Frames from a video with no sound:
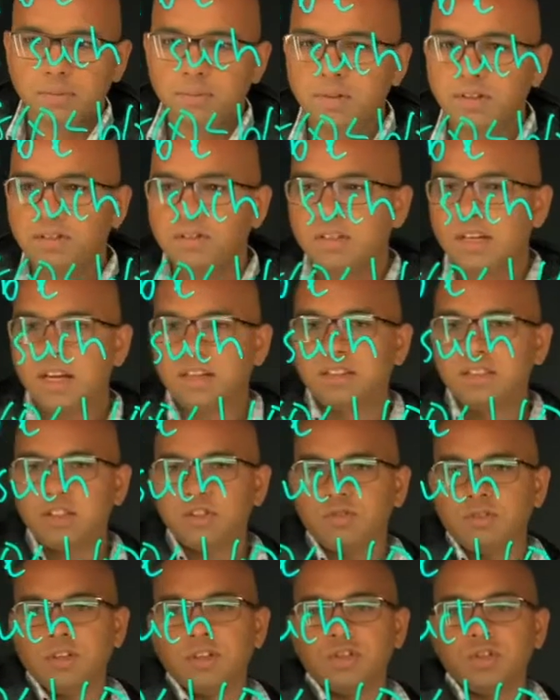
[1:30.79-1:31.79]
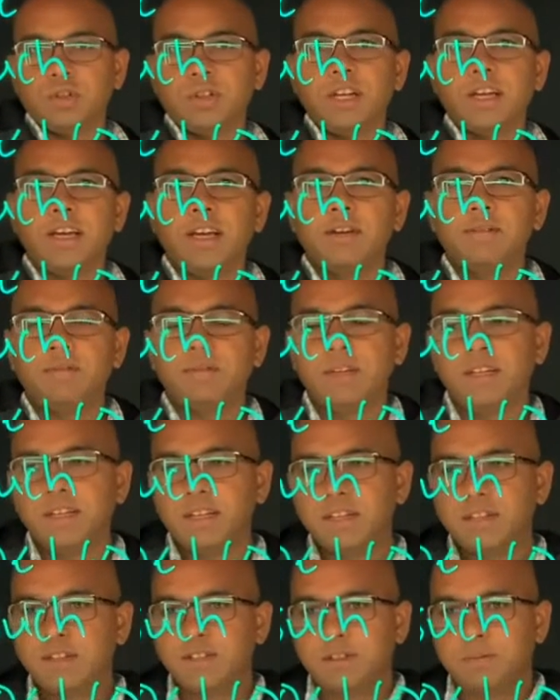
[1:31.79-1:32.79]
means that this function f, it
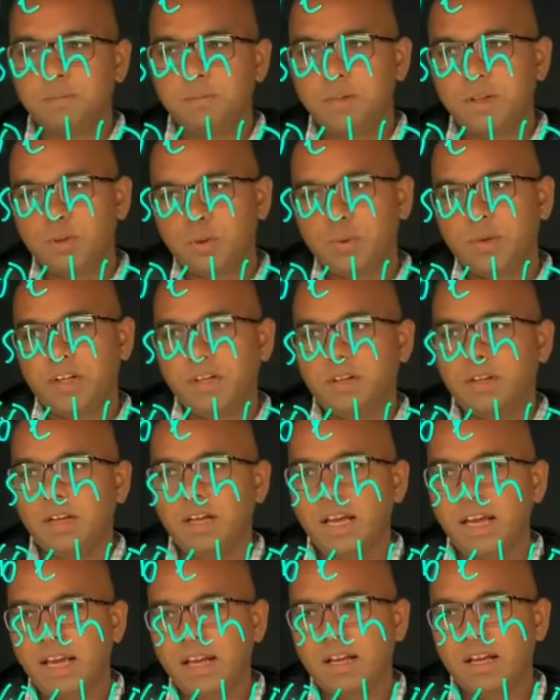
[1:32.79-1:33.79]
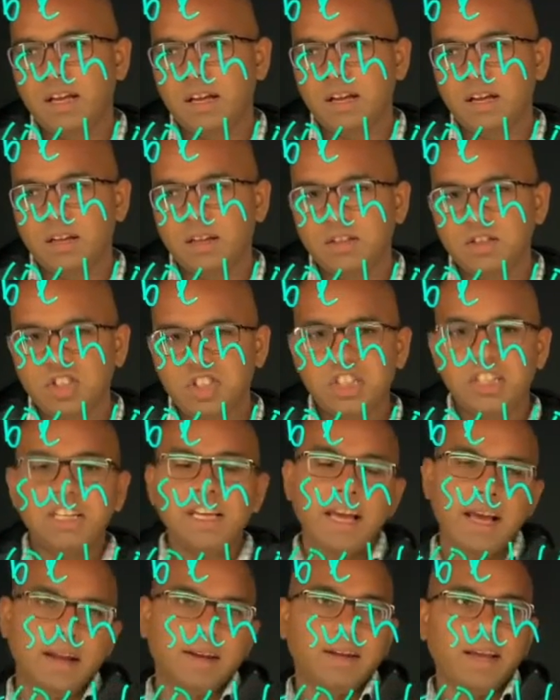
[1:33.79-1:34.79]
is between g
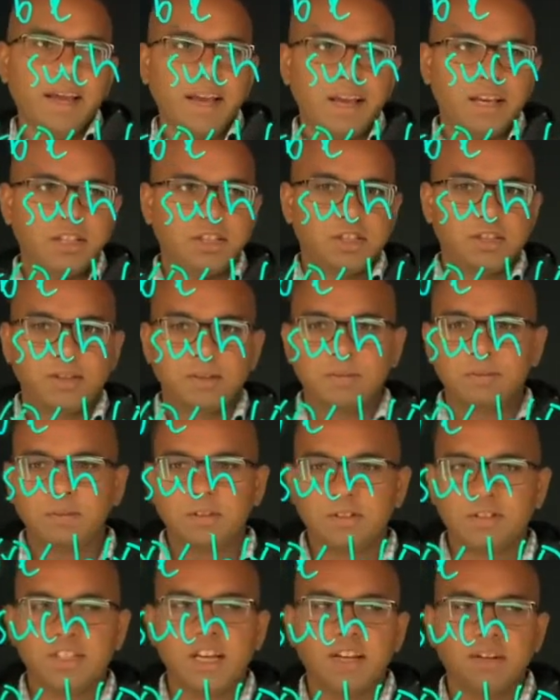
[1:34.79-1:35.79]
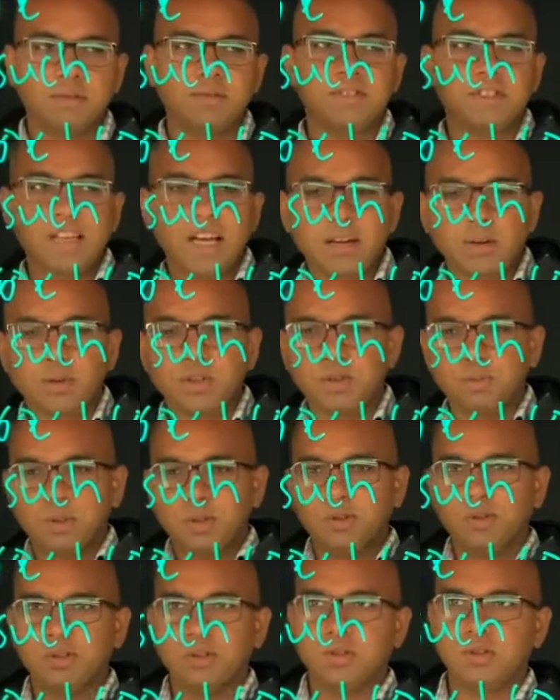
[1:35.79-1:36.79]
and h. It's kind of sandwiched
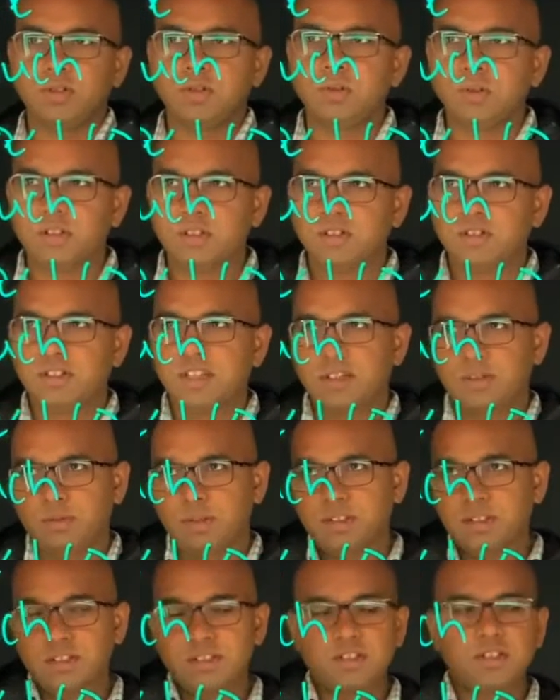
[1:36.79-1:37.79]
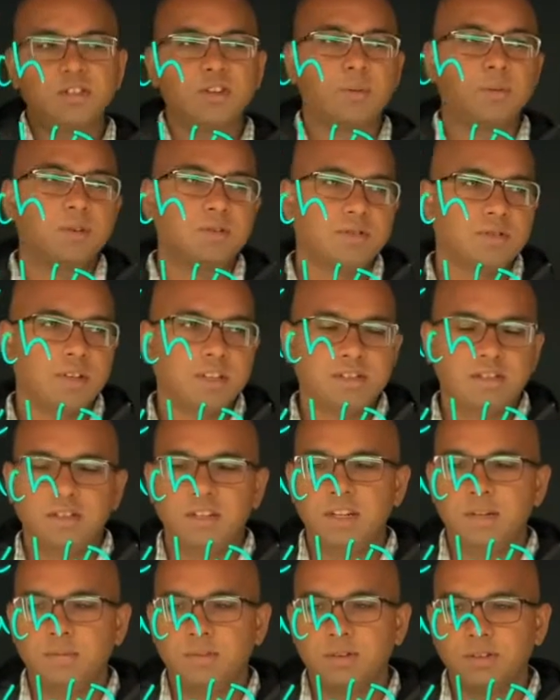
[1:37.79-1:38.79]
between those two things. That's why this theorem also has a
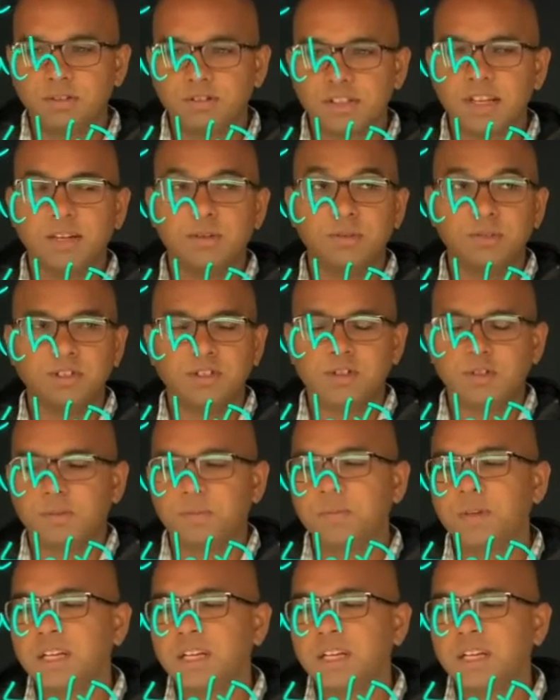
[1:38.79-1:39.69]
name called sandwich theorem.